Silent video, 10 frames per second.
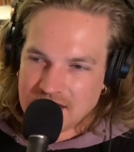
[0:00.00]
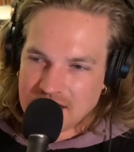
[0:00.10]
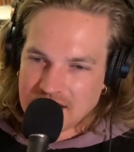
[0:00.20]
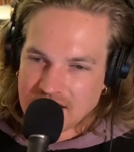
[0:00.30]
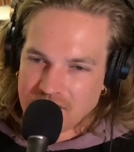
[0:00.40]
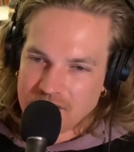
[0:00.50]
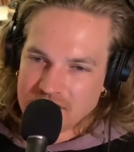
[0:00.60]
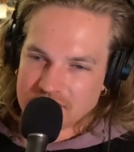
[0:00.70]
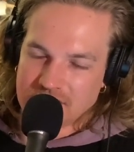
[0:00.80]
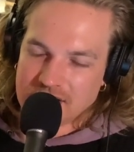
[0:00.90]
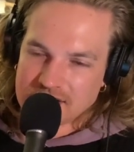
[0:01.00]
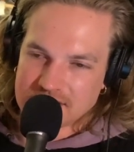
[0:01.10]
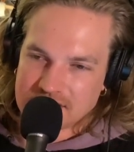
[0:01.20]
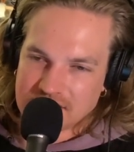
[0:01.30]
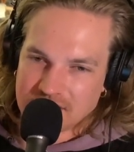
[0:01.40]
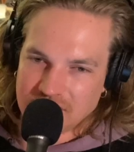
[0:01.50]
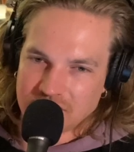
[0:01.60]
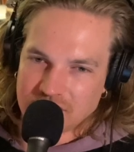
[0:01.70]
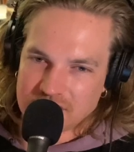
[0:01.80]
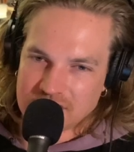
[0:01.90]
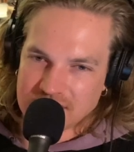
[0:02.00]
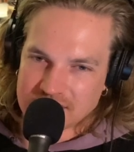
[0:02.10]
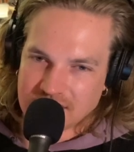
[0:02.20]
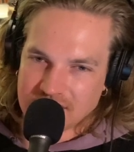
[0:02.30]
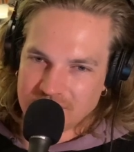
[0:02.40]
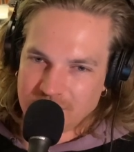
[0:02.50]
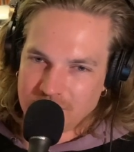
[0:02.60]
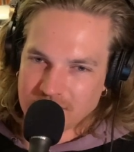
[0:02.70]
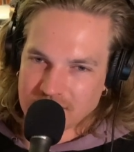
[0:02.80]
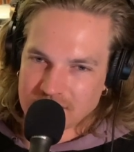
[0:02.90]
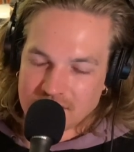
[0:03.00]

how there's this unfortunate cycle where